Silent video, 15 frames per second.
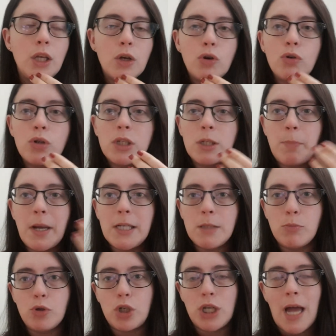You couldn't spend
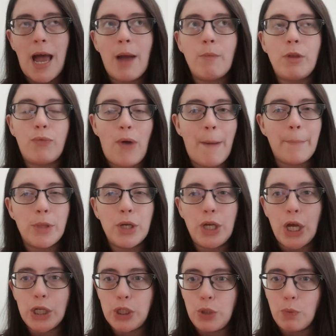as much time with
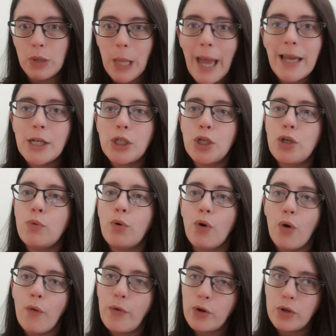family as you would like to
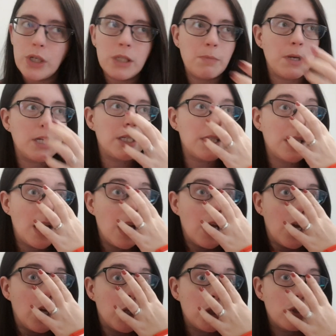over Christmas.
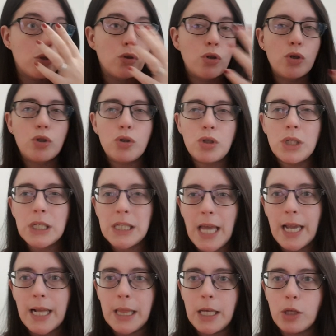So just as
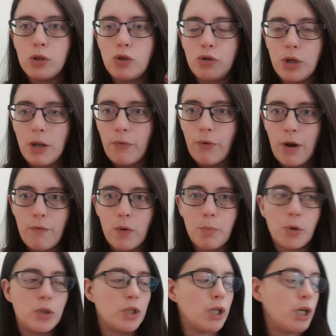like a little treat for
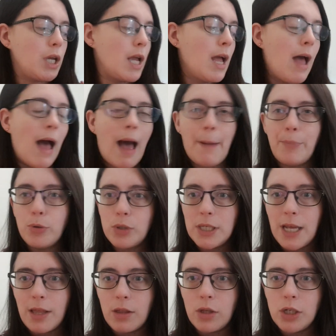everybody, I put
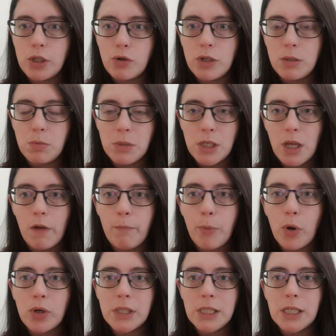together these Christmas Eve
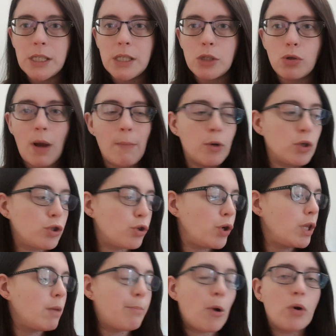boxes. So I'm going to show
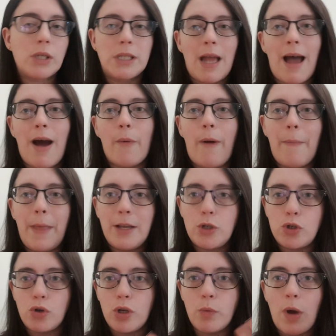you the box now and then
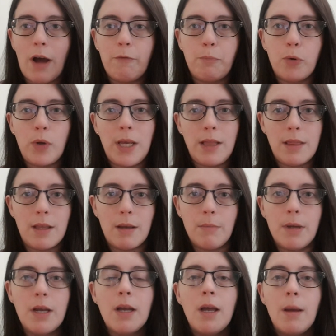show you what I've put in
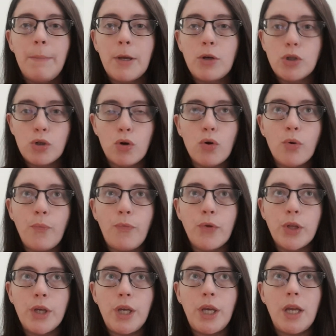them, because
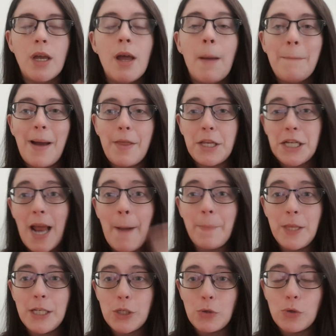hopefully by the
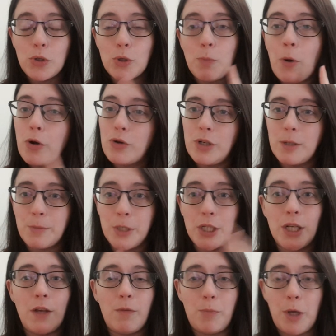time this goes up on
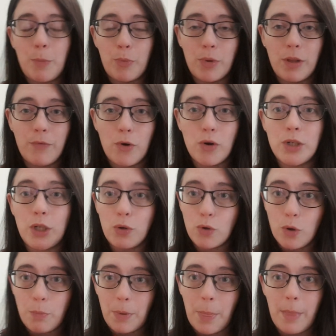Christmas Eve, people will have already
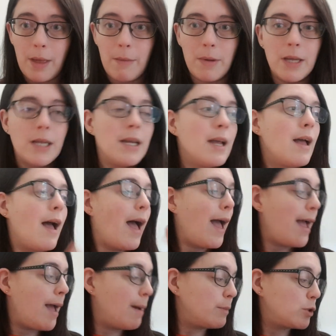opened them. So
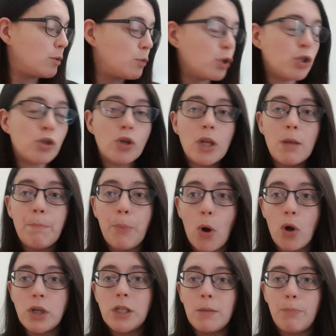I'm going to show you the
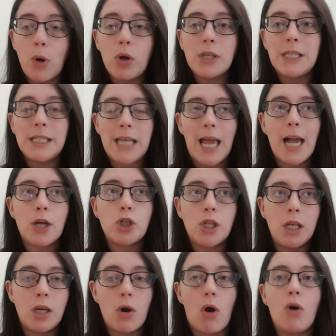box. The boxes I
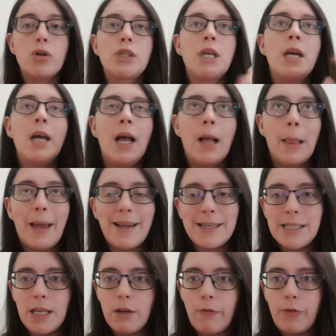actually got, like
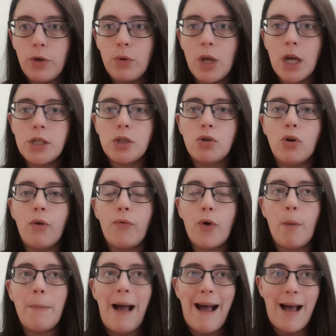I say, a few years ago
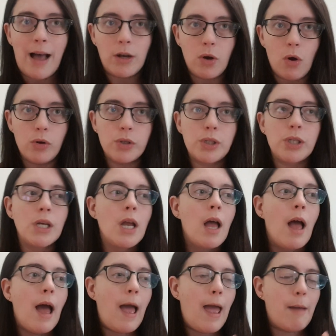from Argos.
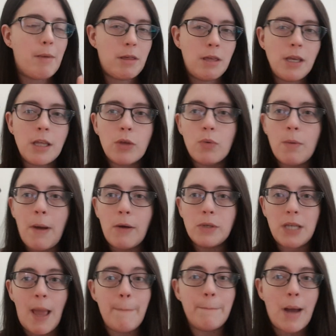I think they were
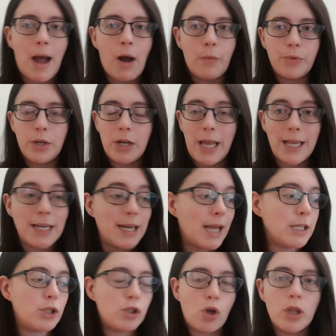about £10. They're like a
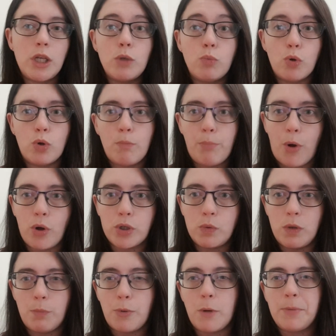nice solid wooden
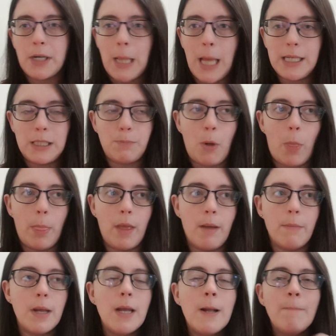box with a proper clasp on
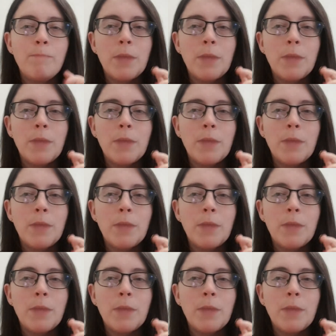them.